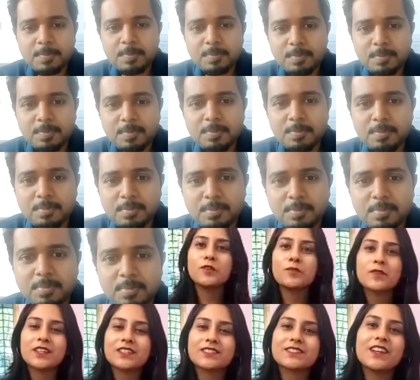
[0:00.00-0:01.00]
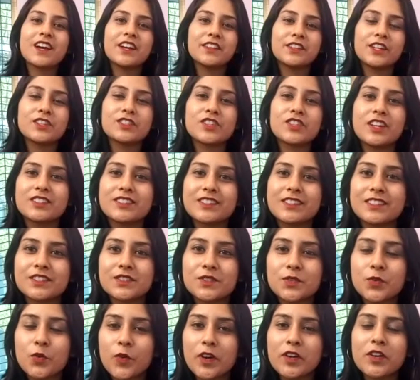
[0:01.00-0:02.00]
So did you miss the other
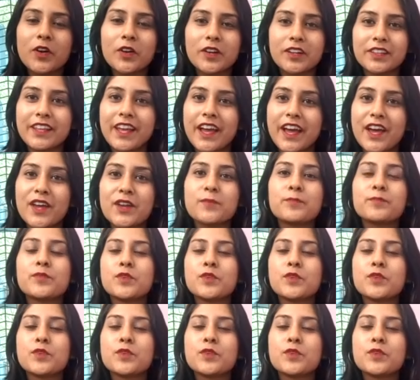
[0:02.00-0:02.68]
judges who were not there?